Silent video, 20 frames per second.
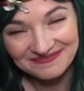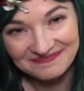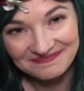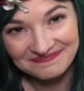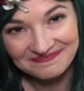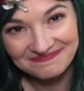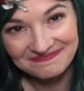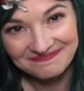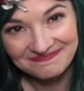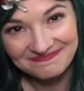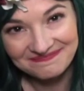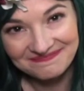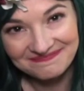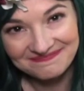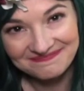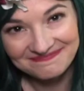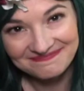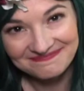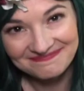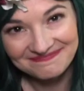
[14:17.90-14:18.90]

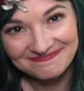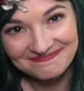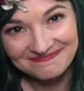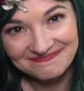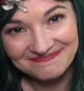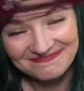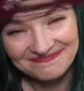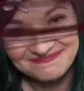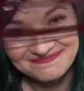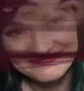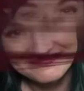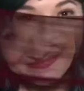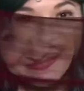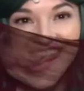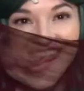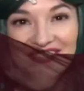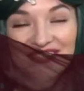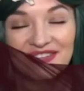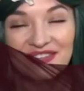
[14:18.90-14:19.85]
[no speech]